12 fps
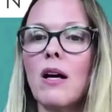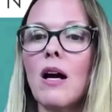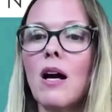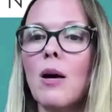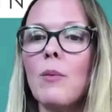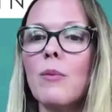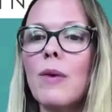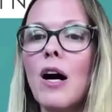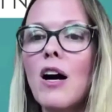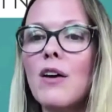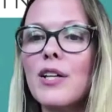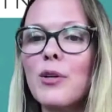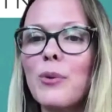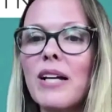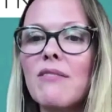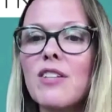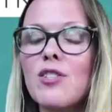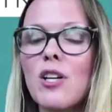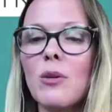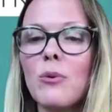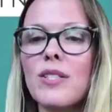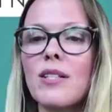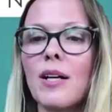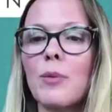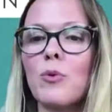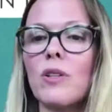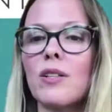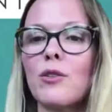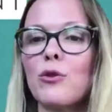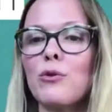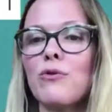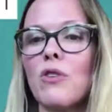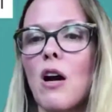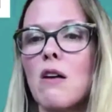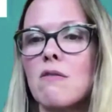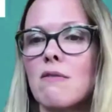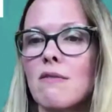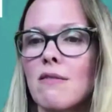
um ah there we have an adult with type one gufran